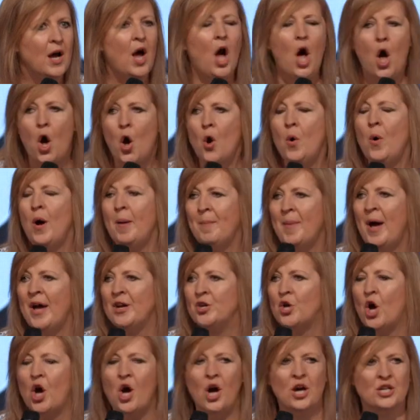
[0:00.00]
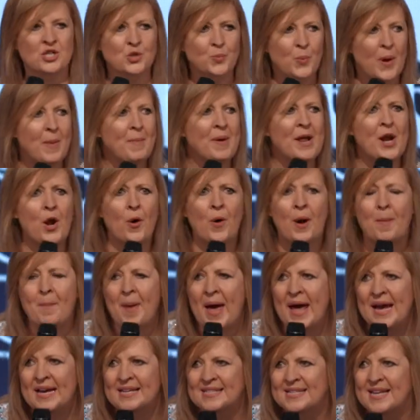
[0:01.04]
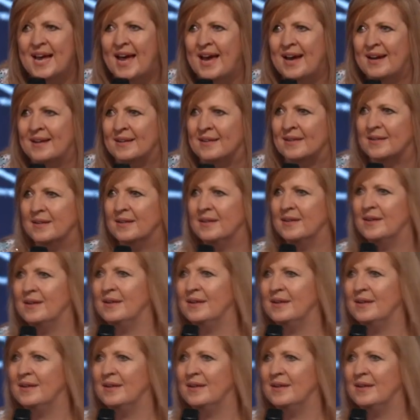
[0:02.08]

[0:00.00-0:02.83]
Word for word: oh my gosh, women are amazing.